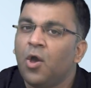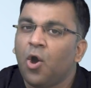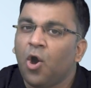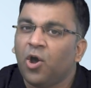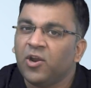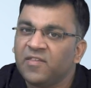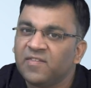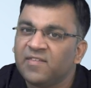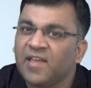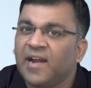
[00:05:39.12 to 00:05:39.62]

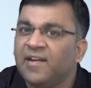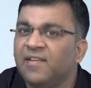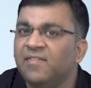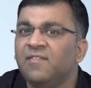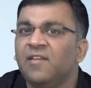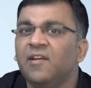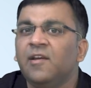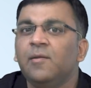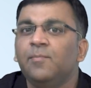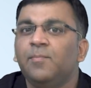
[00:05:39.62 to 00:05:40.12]
On a
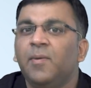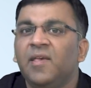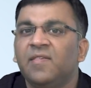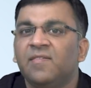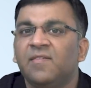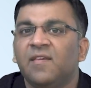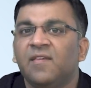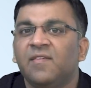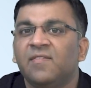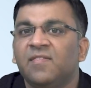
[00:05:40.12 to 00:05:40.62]
statistical
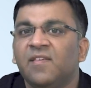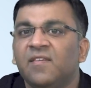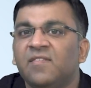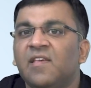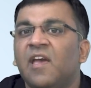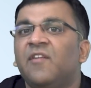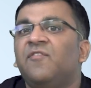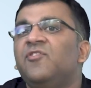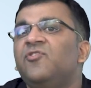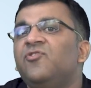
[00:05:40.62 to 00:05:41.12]
basis, this
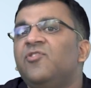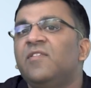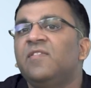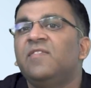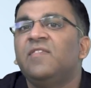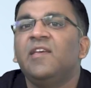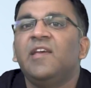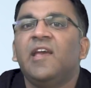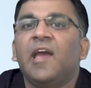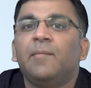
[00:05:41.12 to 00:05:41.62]

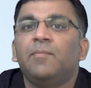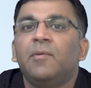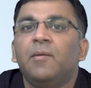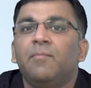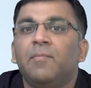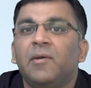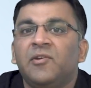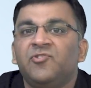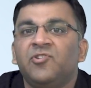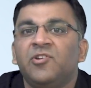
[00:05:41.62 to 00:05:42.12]
efficiency can be
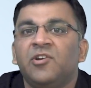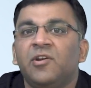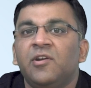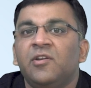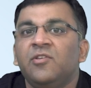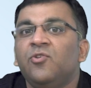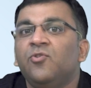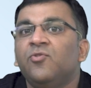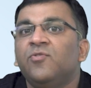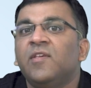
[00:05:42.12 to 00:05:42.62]

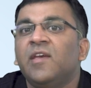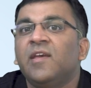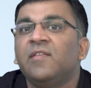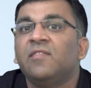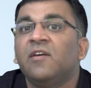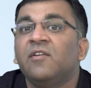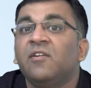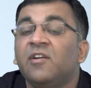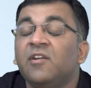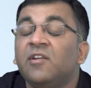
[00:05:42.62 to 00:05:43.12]
measured using
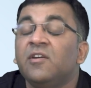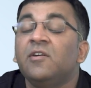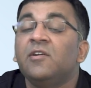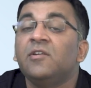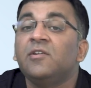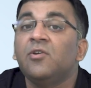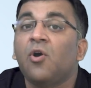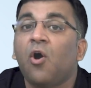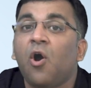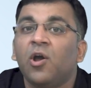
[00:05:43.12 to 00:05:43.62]
the
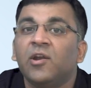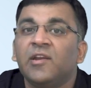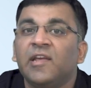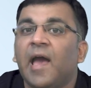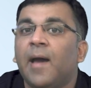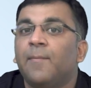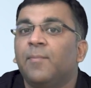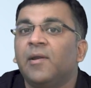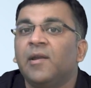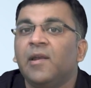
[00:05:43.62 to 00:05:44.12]
return on
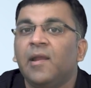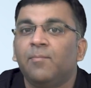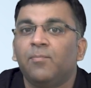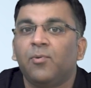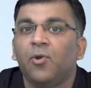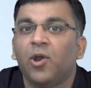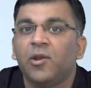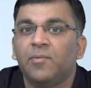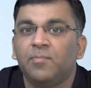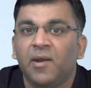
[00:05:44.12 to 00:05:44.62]
capital
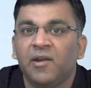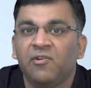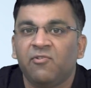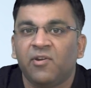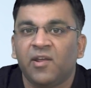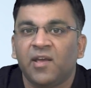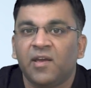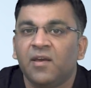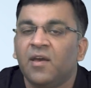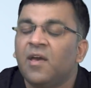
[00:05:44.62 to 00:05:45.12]
employed
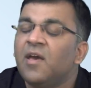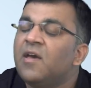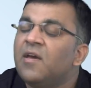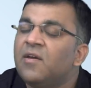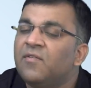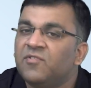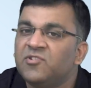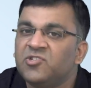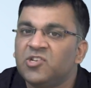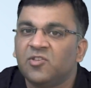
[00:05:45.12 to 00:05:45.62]
metric,
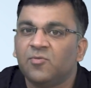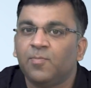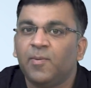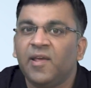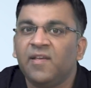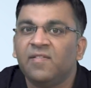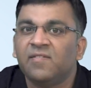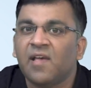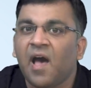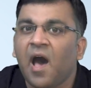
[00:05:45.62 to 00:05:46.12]
which
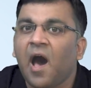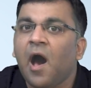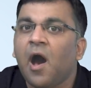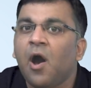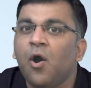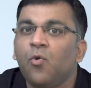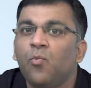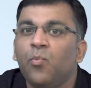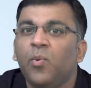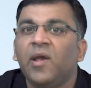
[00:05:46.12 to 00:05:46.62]
explains
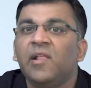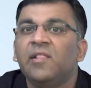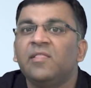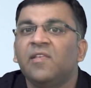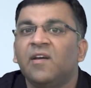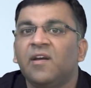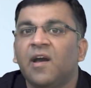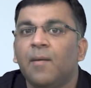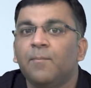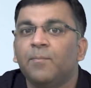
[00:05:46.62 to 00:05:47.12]
how well
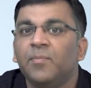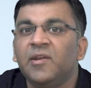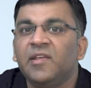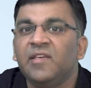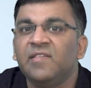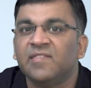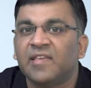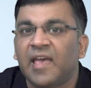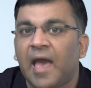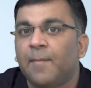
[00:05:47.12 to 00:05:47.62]
the
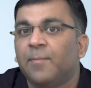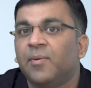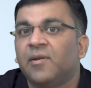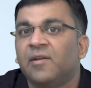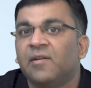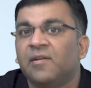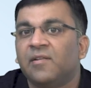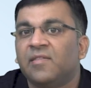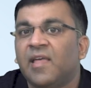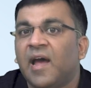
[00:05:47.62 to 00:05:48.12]
company's
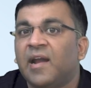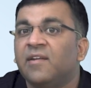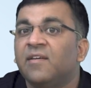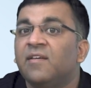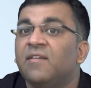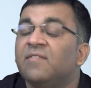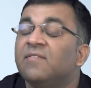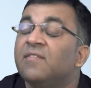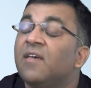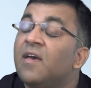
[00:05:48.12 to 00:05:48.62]
capital, that
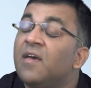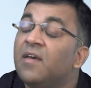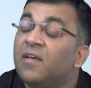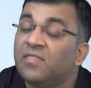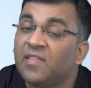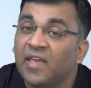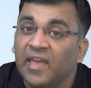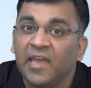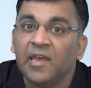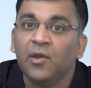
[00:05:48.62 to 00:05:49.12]
is,
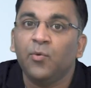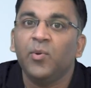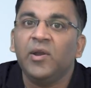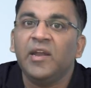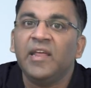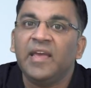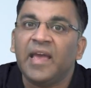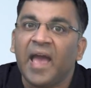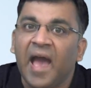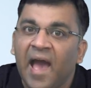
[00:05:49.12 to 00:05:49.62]
the
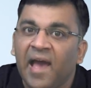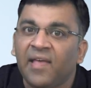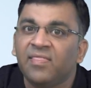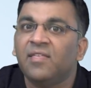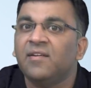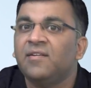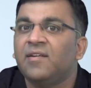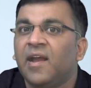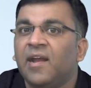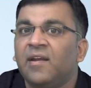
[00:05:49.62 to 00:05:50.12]
equity
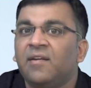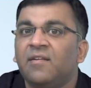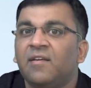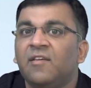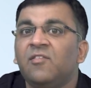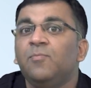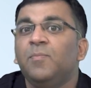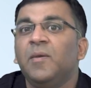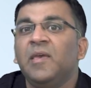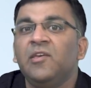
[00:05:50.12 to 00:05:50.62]
and the debt,
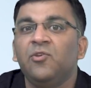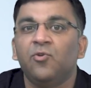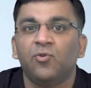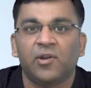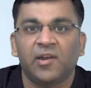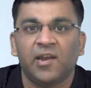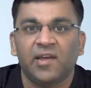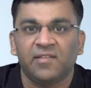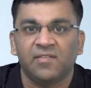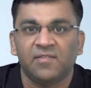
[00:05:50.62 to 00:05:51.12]
is being
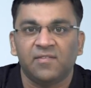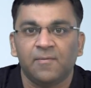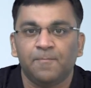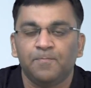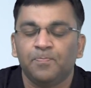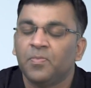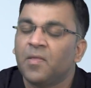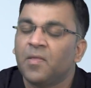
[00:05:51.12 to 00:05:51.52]
utilized.